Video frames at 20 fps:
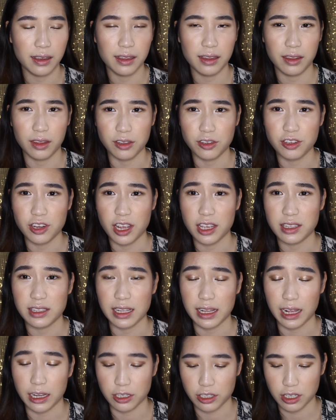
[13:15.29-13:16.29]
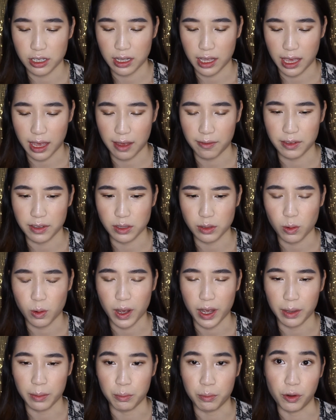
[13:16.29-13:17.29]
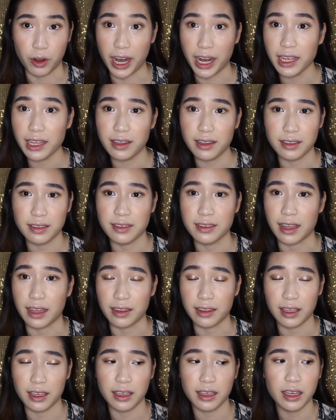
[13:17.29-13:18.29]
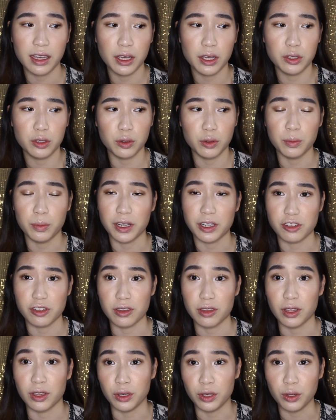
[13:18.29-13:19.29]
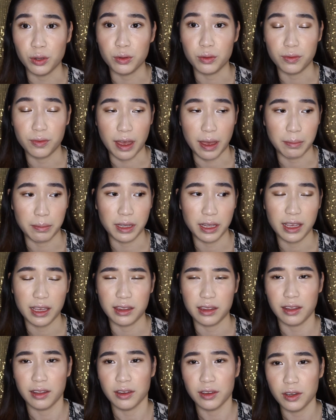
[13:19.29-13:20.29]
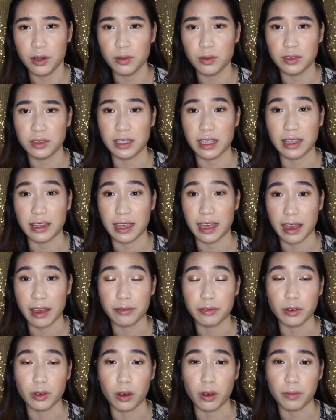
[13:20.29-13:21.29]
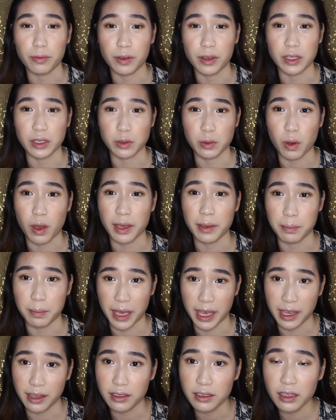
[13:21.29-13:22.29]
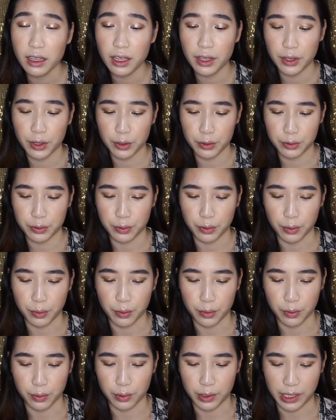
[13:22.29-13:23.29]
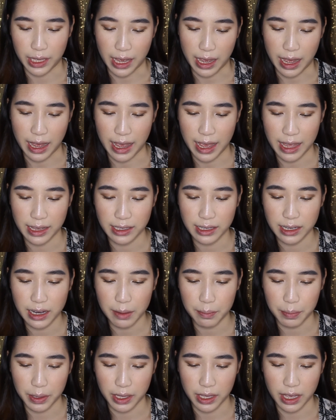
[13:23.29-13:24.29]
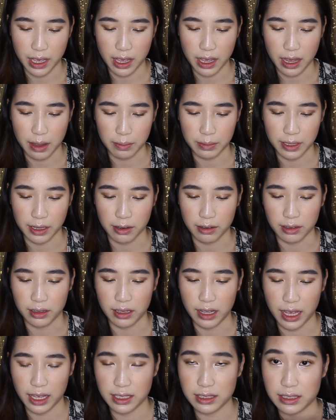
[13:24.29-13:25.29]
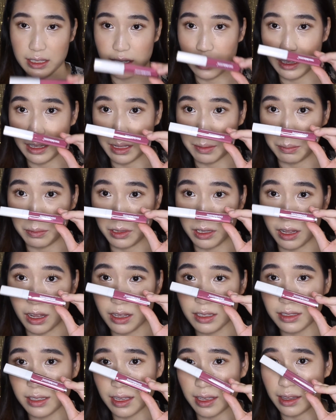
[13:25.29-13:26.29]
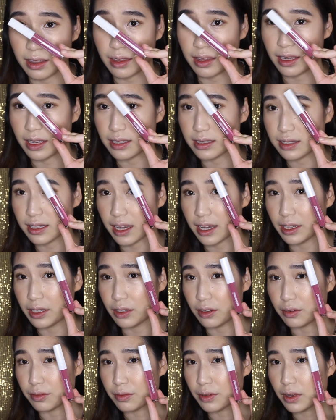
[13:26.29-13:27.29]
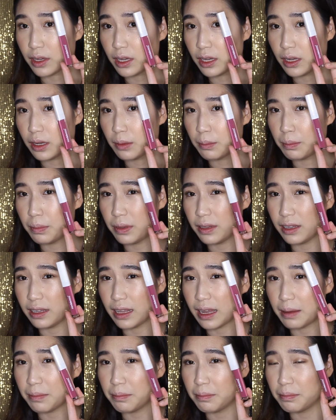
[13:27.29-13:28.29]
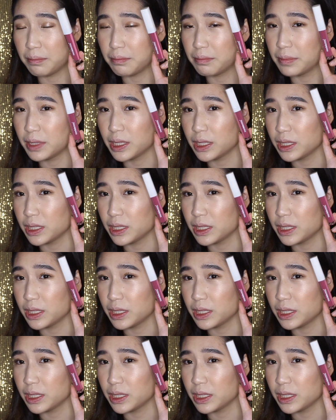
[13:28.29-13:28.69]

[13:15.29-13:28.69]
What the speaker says: the shade selection they have is quite bright. There's nothing too much in the nude family, and the nudes that they have to offer is quite pale. So yeah, I ended up picking up their NYX lip gloss in this kind of plum,